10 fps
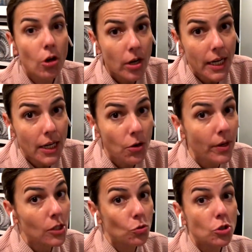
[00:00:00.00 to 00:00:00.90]
30
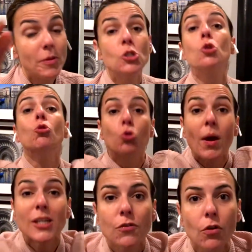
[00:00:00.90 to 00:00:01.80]
degrees, which means you
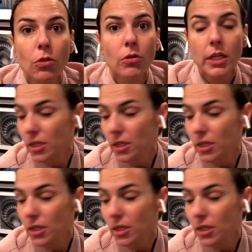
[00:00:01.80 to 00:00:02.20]
dress for 30